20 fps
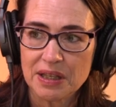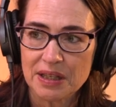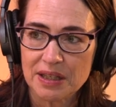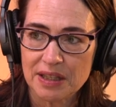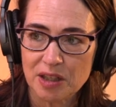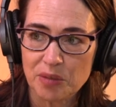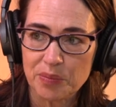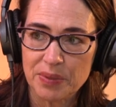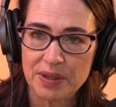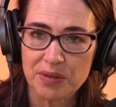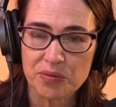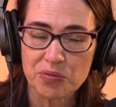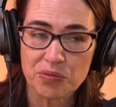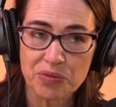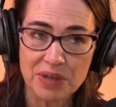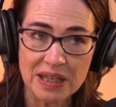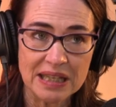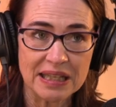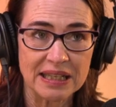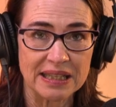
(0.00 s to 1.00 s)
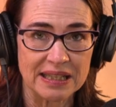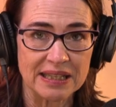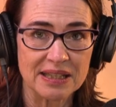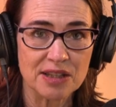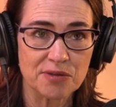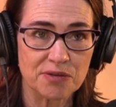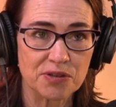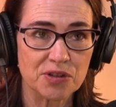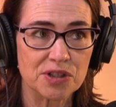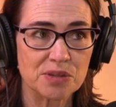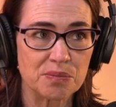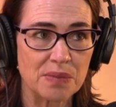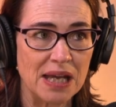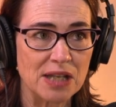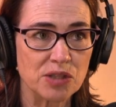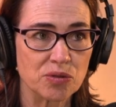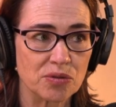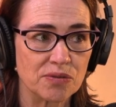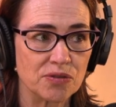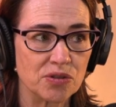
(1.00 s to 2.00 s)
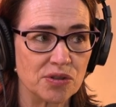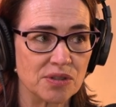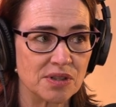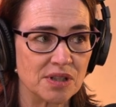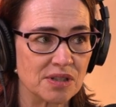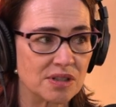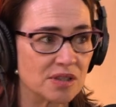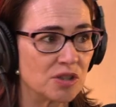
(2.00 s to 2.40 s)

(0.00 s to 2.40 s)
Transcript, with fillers: It'll be really the first major review since